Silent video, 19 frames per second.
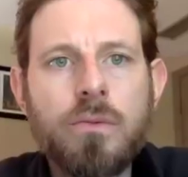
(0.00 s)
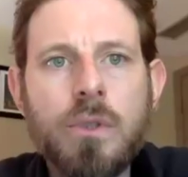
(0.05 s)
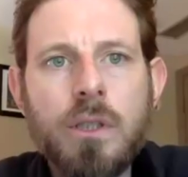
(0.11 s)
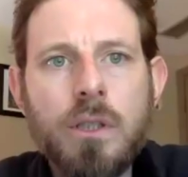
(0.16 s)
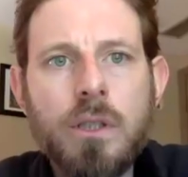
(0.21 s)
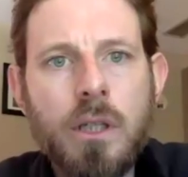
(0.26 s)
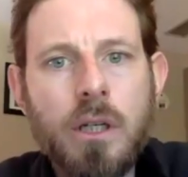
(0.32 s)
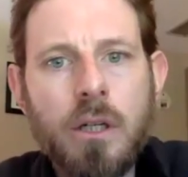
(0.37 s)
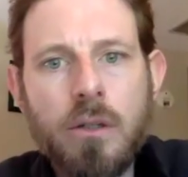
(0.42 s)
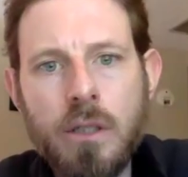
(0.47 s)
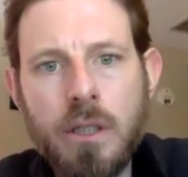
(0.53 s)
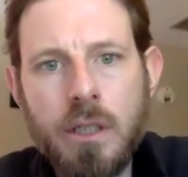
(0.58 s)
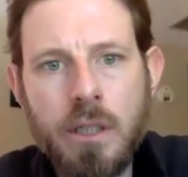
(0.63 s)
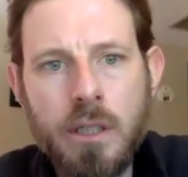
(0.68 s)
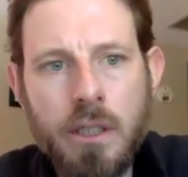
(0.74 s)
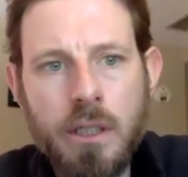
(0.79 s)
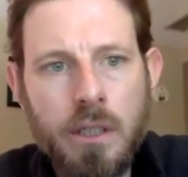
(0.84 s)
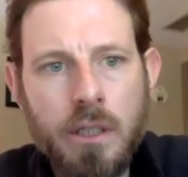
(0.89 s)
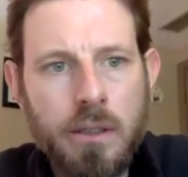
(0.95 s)
reloading
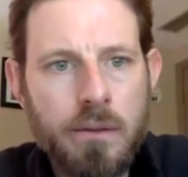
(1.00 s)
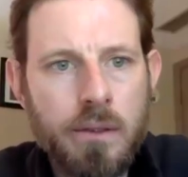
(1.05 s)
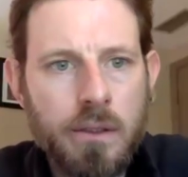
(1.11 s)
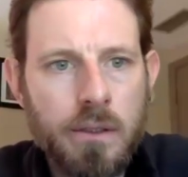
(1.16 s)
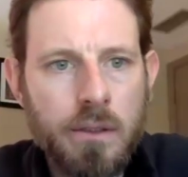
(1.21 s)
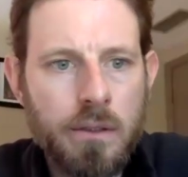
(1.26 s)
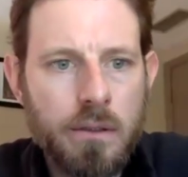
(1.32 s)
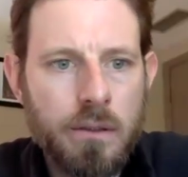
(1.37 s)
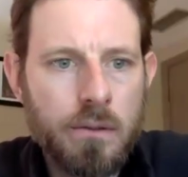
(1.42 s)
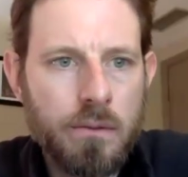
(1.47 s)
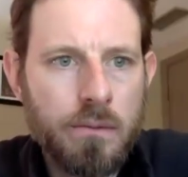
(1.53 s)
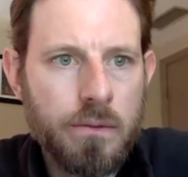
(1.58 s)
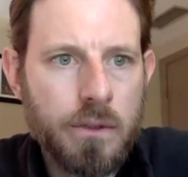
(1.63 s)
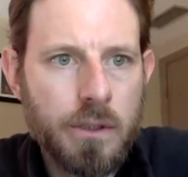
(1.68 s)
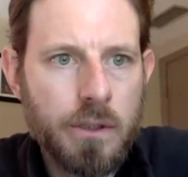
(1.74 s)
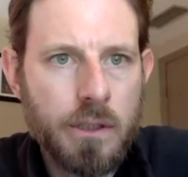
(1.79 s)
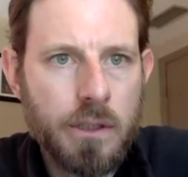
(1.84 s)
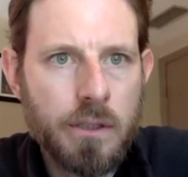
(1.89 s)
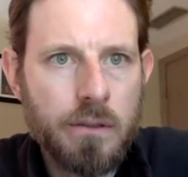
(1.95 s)
it. I think
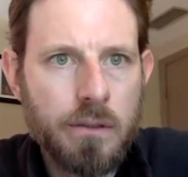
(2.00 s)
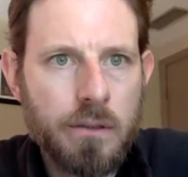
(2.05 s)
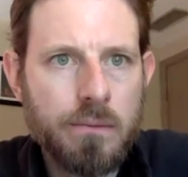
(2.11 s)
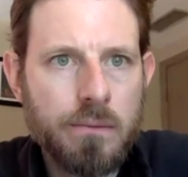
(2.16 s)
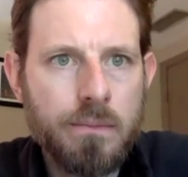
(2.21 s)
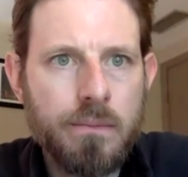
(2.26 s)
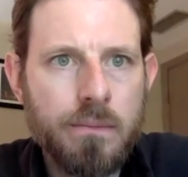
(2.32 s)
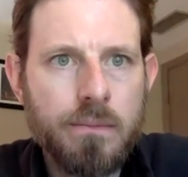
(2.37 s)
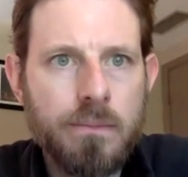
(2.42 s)
hopefully that'll